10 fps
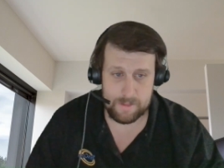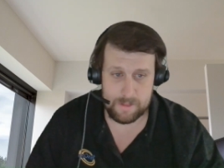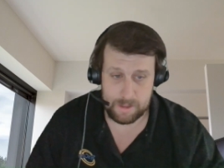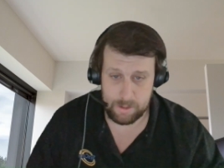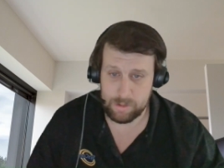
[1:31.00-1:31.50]

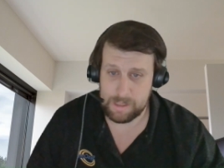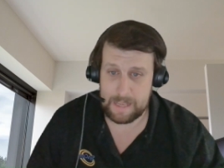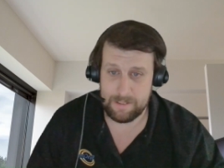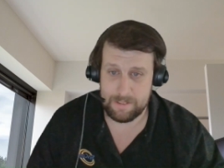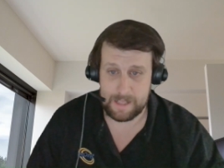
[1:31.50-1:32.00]
the use
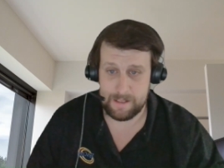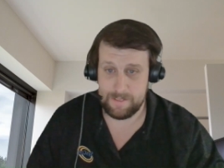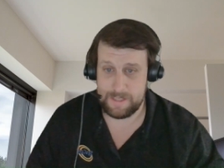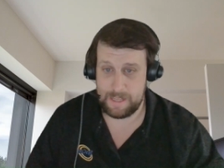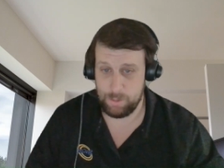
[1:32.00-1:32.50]
case that
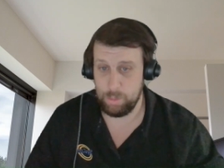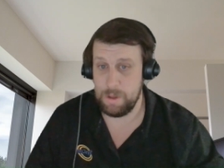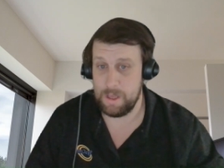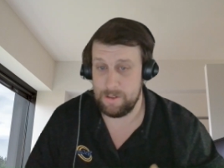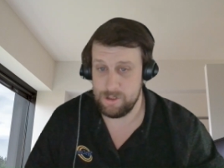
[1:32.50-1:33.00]
that tool
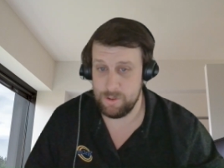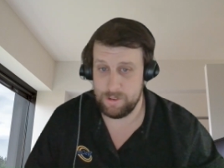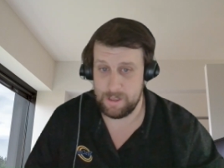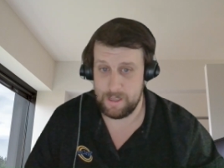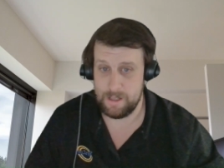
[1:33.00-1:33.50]
is
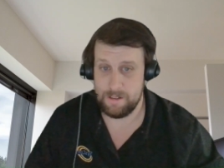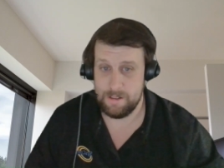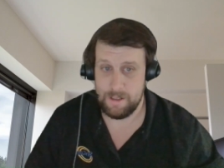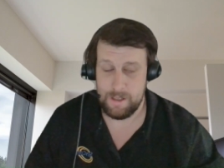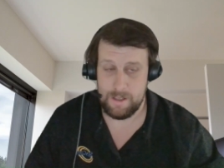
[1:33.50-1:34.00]
used in
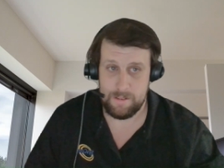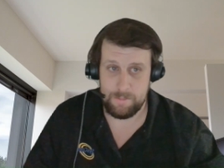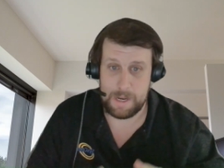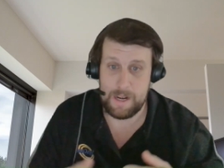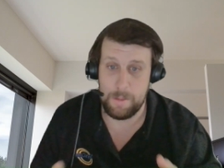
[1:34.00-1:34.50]

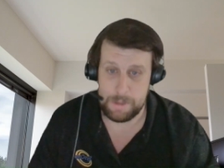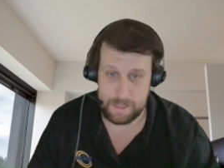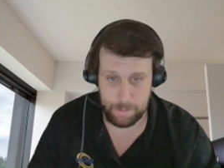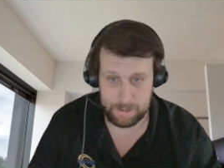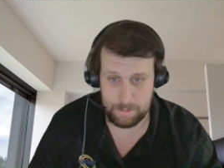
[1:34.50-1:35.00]
may not be
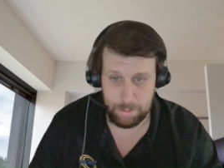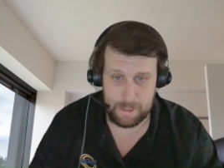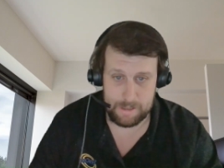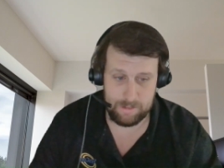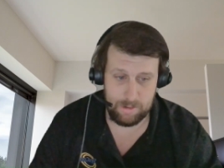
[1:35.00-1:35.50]
HIPAA
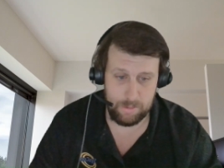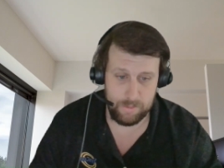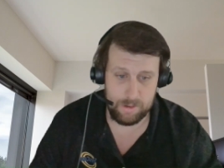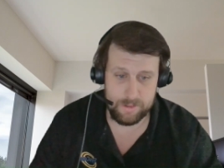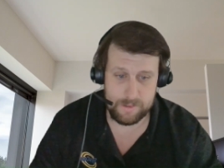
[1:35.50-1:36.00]
compliant. So,
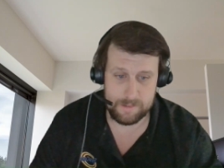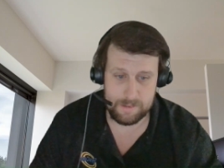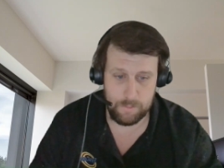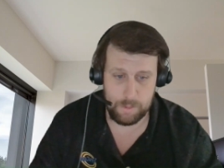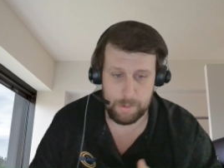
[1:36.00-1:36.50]
for
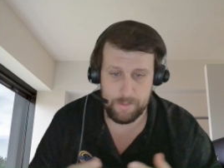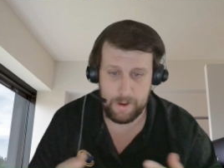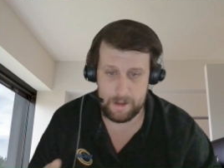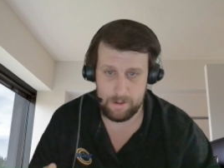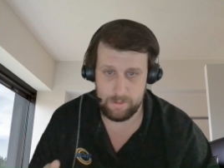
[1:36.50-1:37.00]
instance, if a
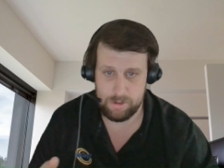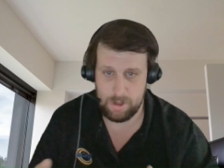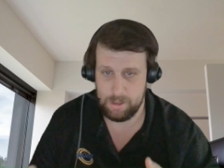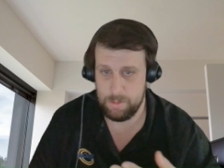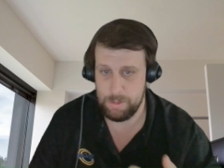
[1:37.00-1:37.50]
provider is
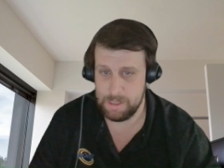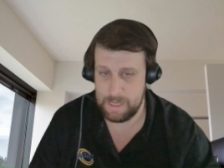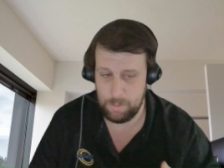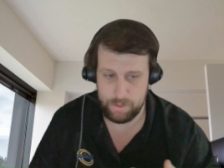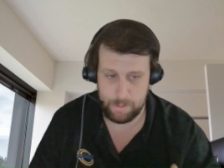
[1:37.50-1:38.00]
trying to
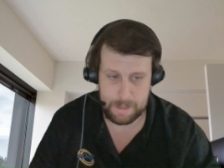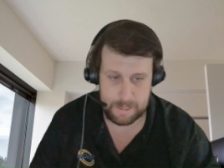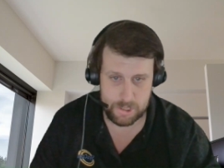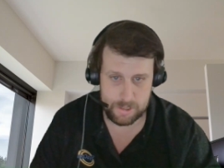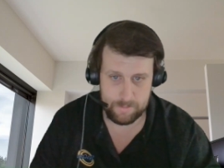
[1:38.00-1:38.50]
communicate with a
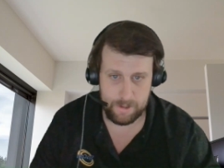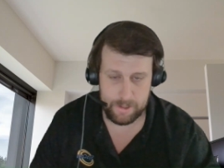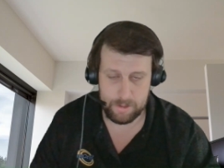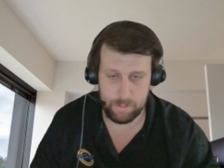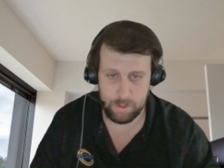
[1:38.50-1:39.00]
patient,
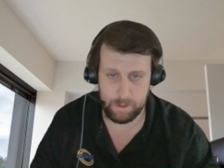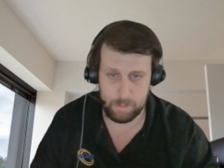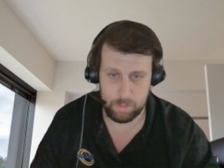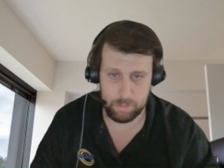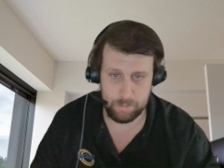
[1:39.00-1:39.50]
you
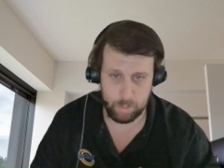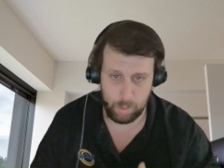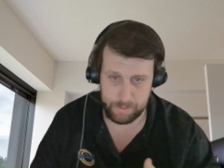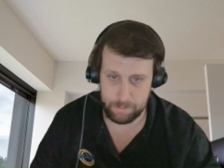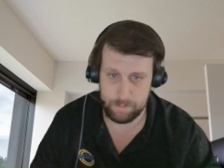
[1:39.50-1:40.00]
really
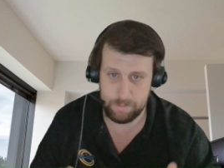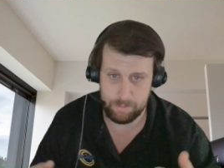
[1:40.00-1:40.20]
want them